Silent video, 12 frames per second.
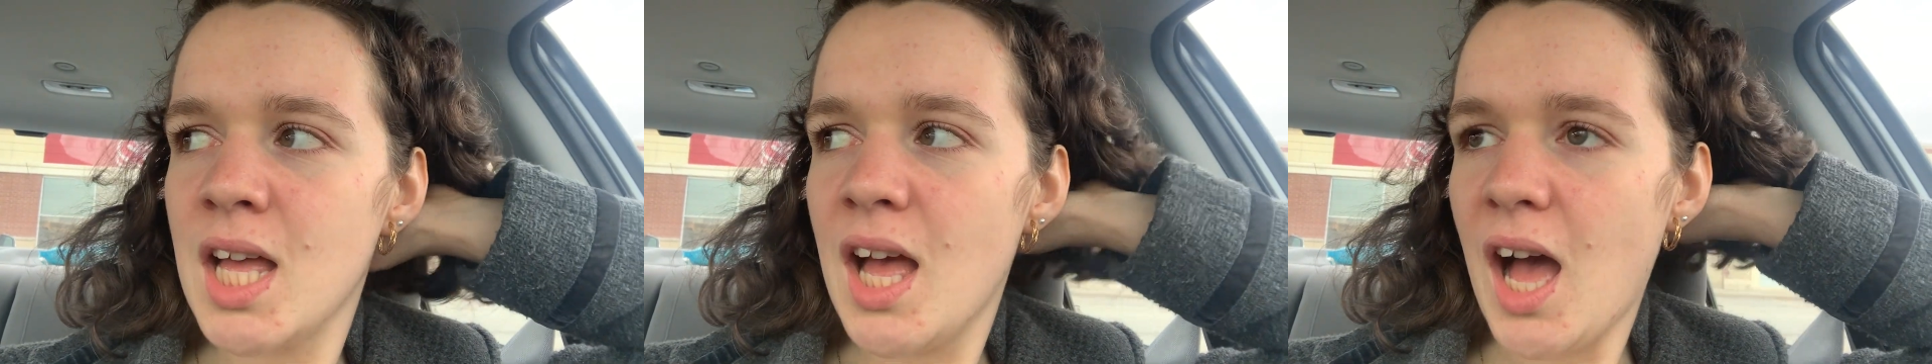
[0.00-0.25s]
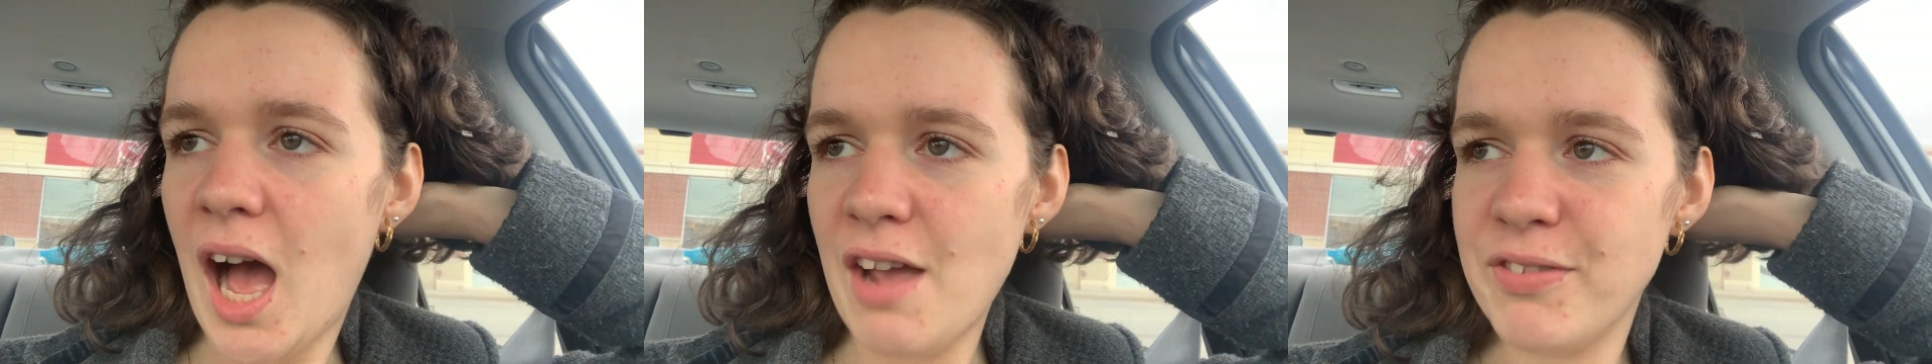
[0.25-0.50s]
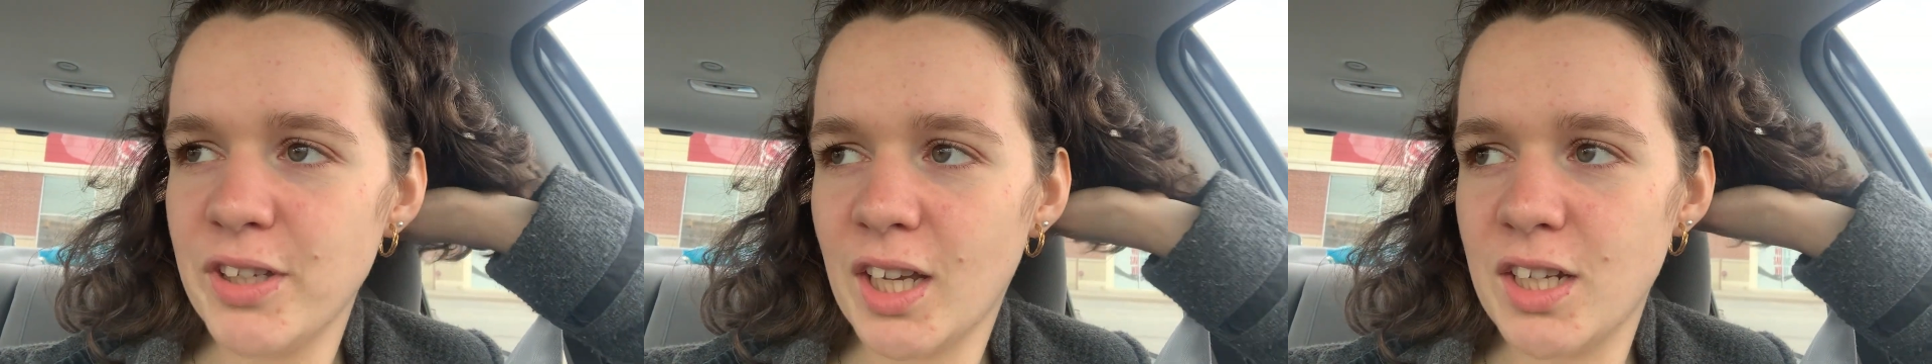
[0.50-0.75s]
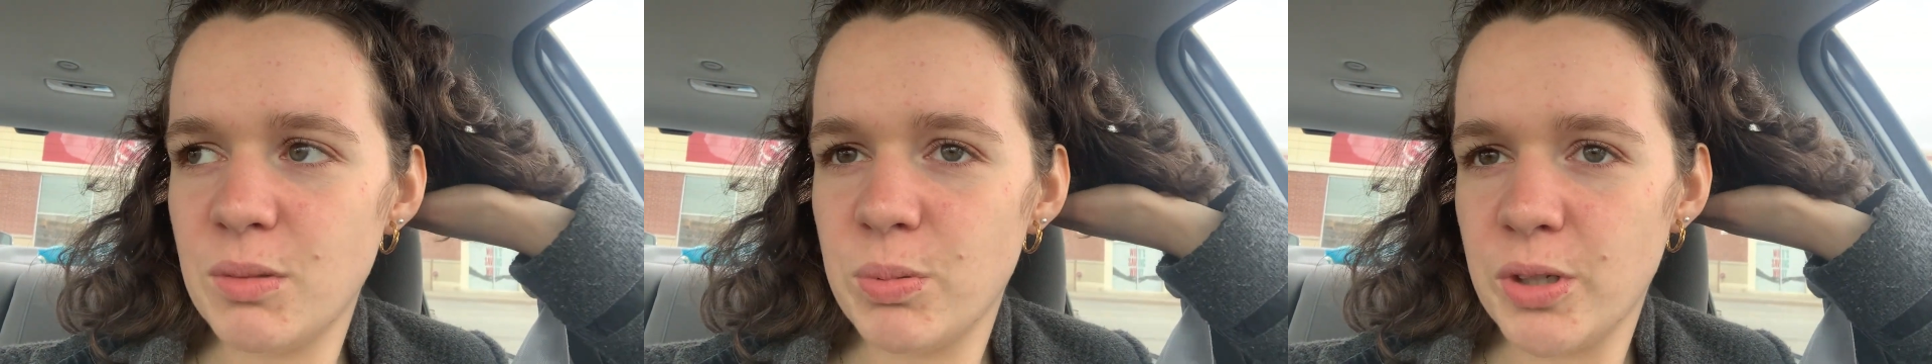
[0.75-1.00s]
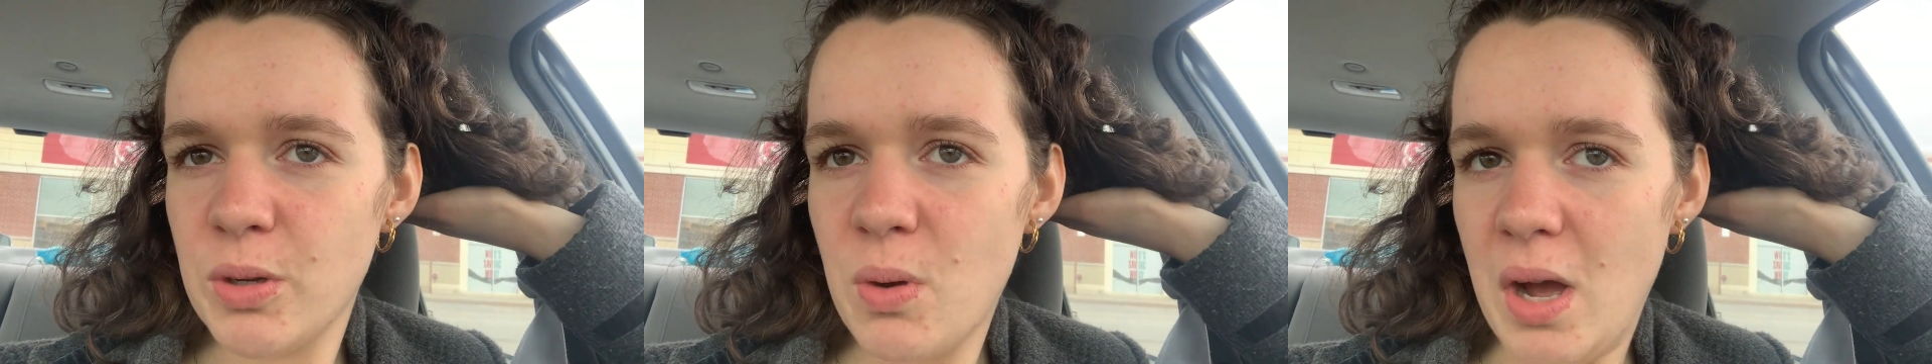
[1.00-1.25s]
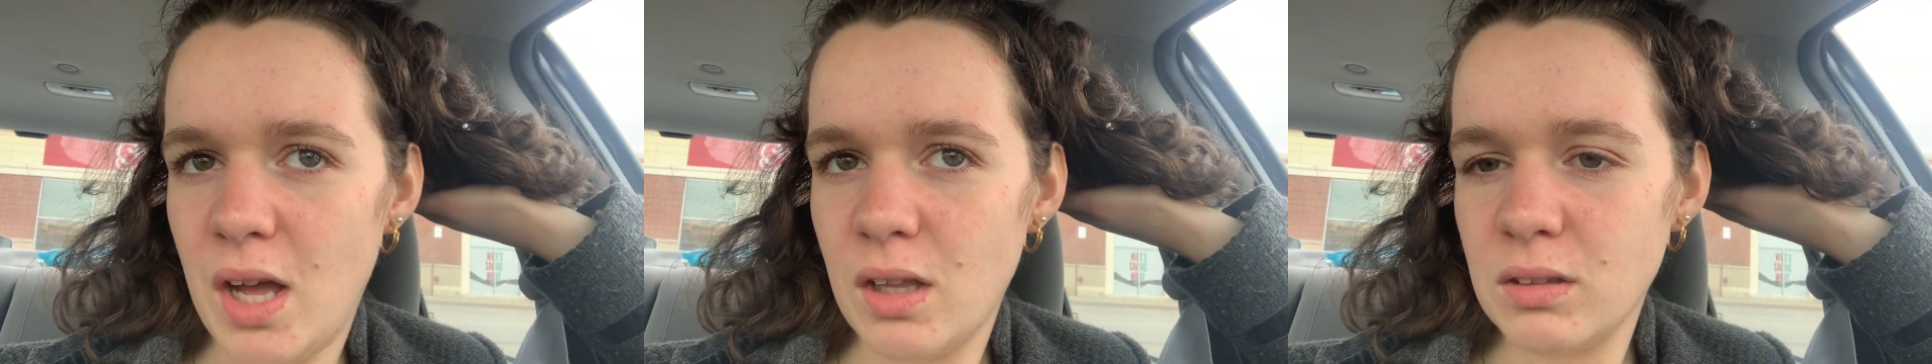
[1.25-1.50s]
I feel like I did pretty
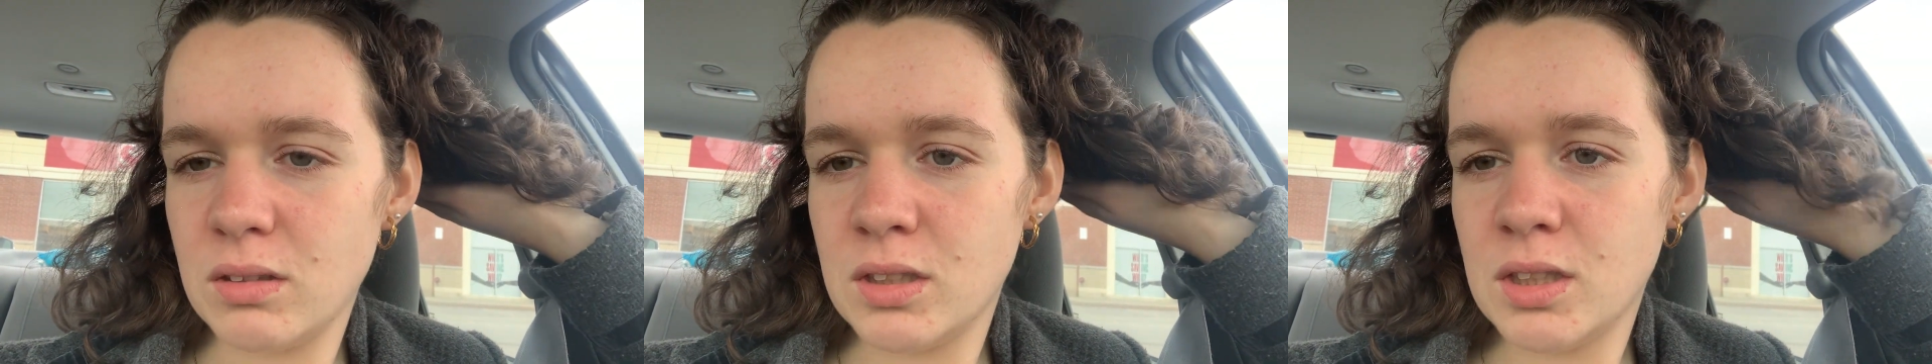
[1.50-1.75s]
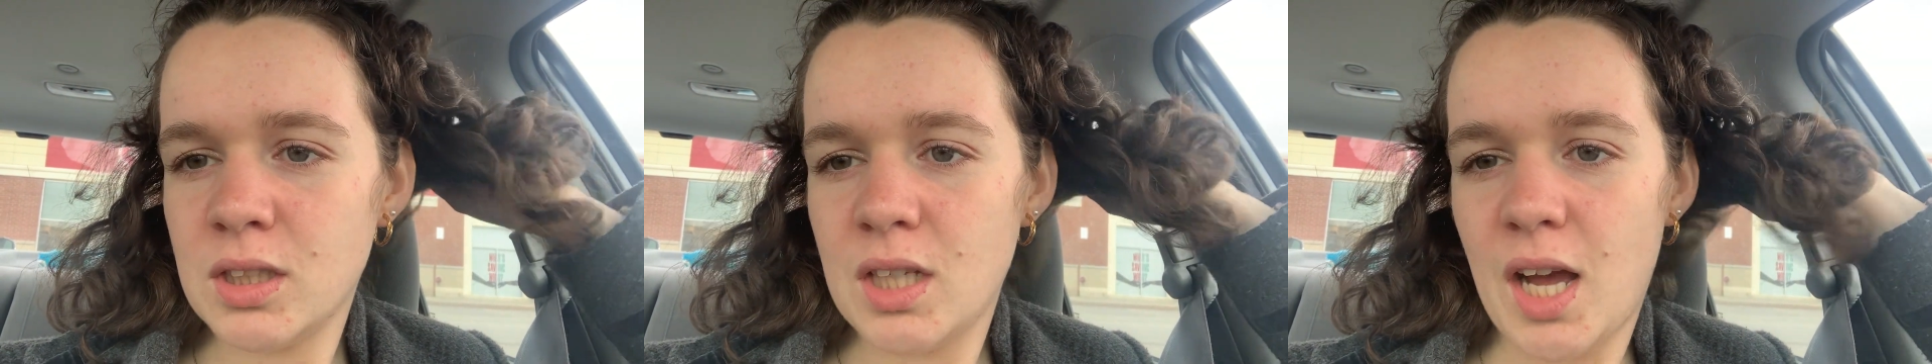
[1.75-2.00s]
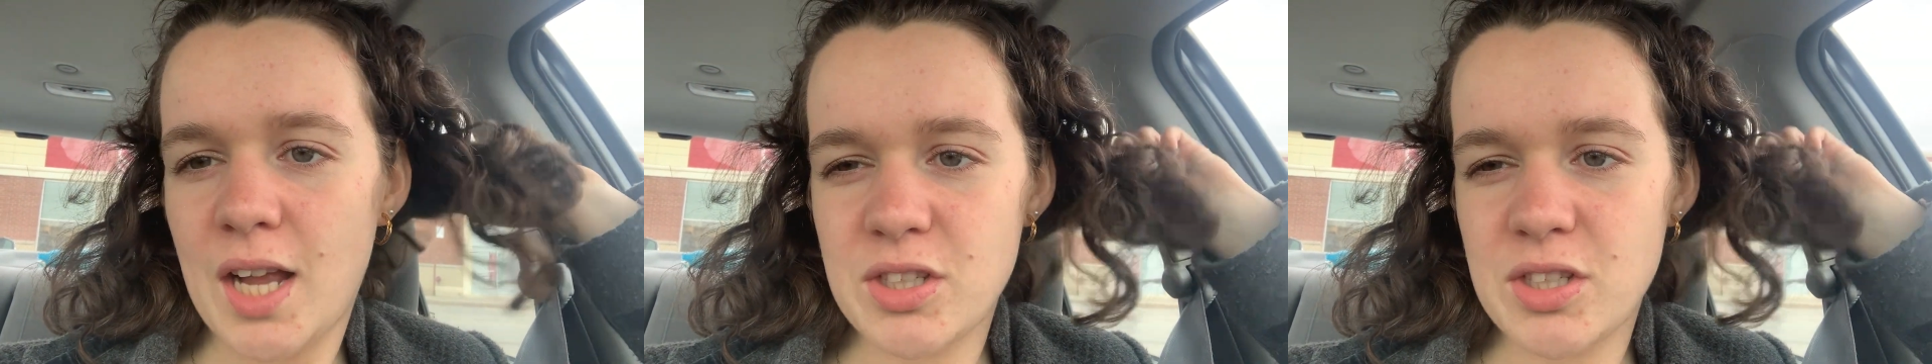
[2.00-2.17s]
well. I